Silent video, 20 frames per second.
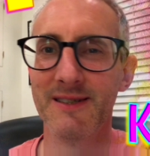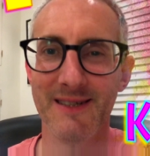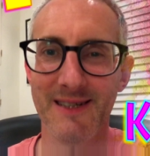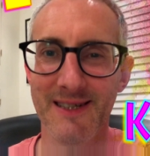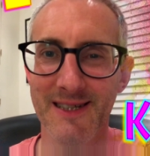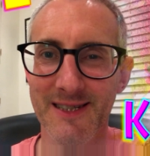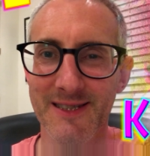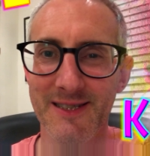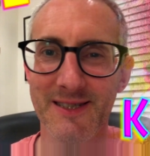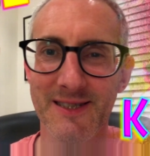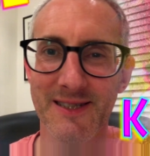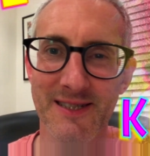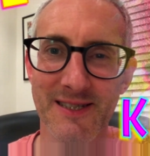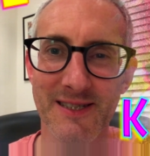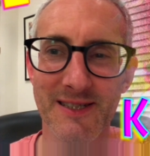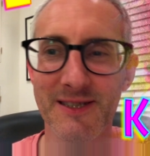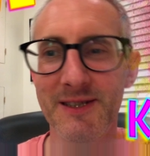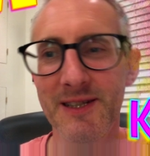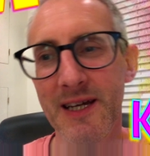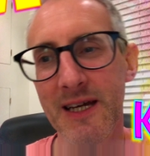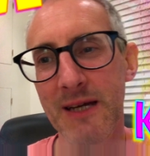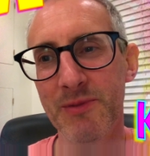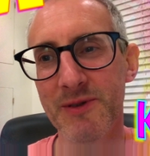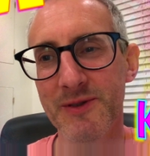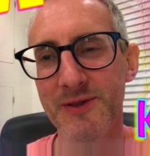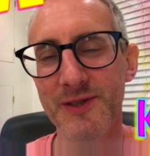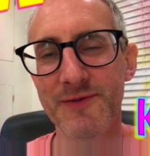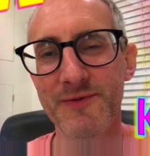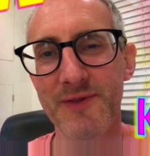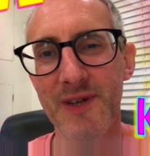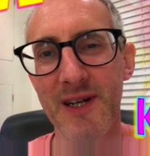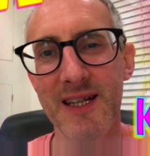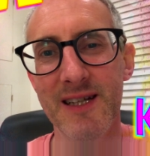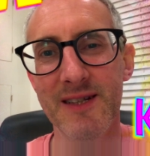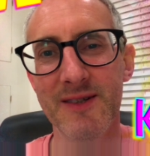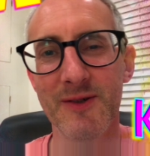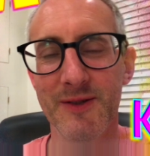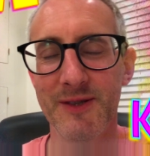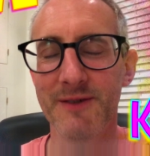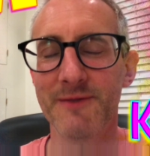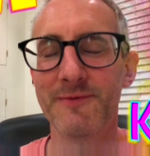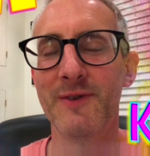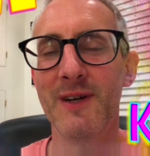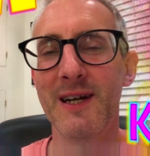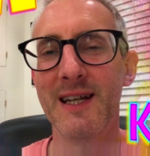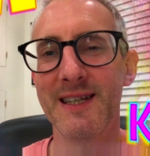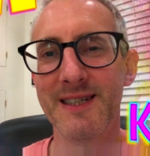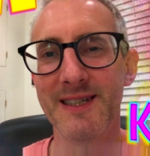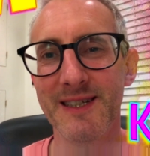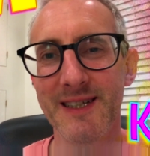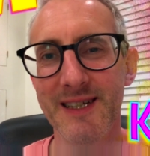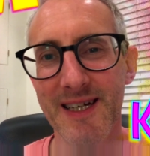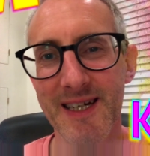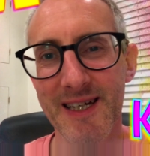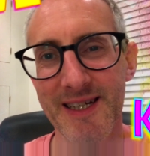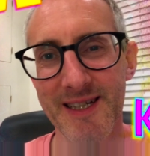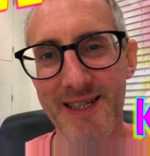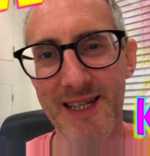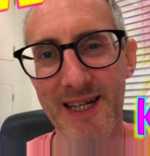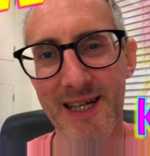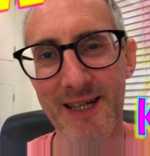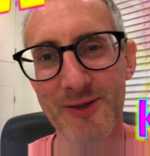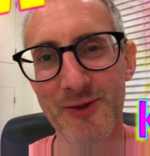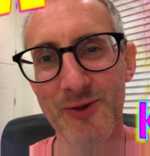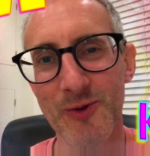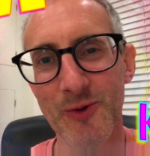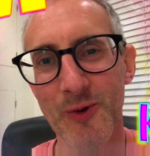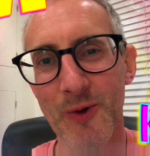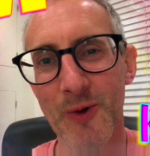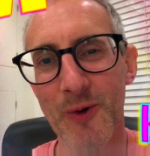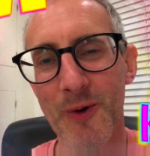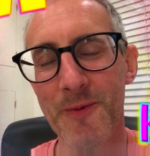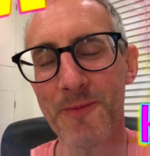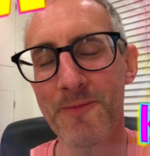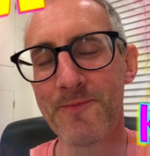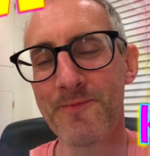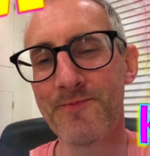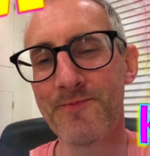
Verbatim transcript: as this neighbour's friend or the friend next door.